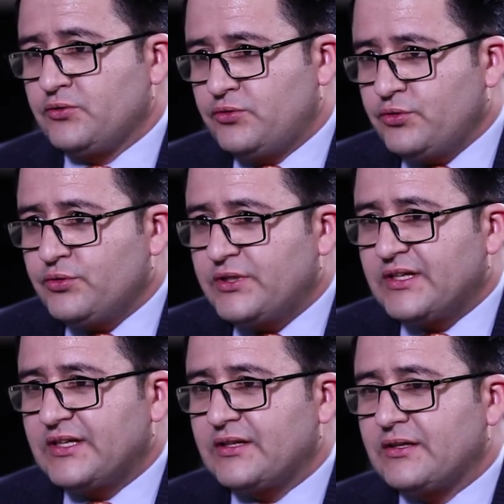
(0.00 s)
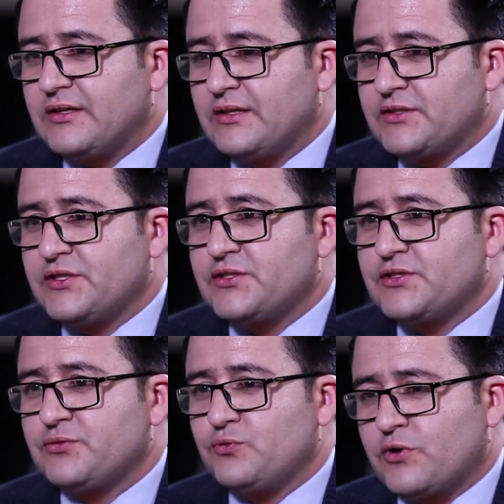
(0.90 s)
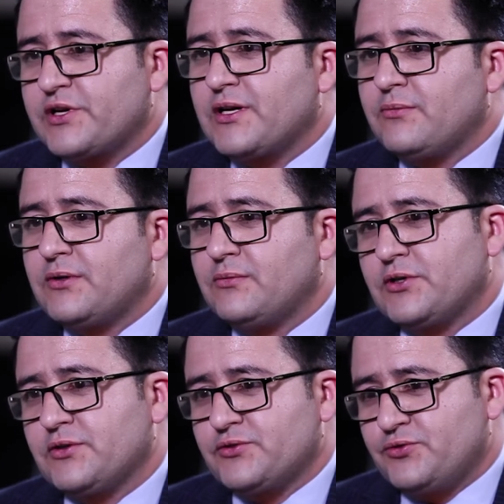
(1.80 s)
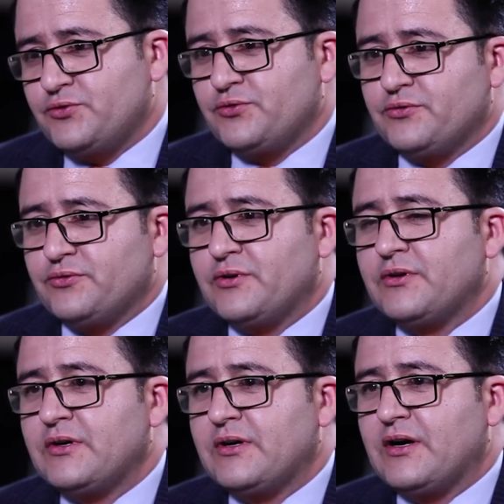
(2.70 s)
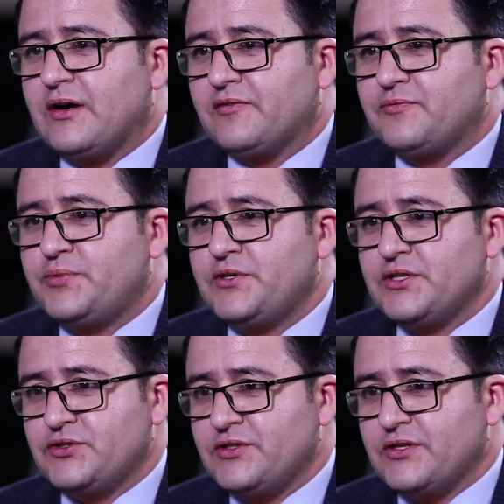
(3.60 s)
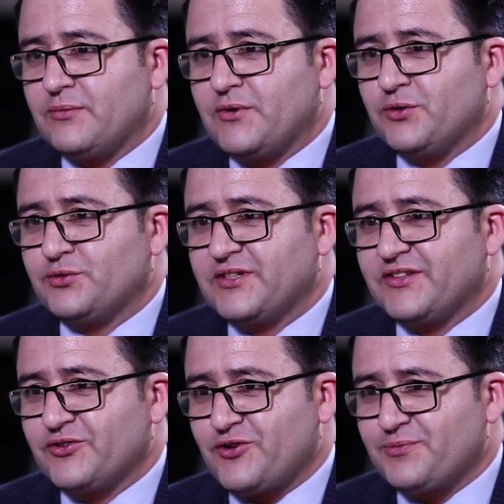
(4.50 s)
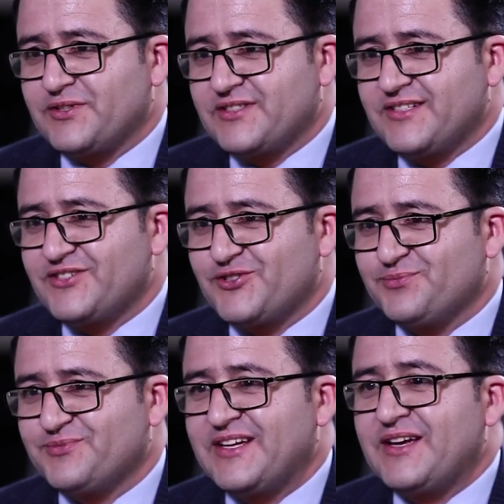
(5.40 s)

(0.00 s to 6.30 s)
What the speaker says: Do you think it is workable because you have PhD about economic system?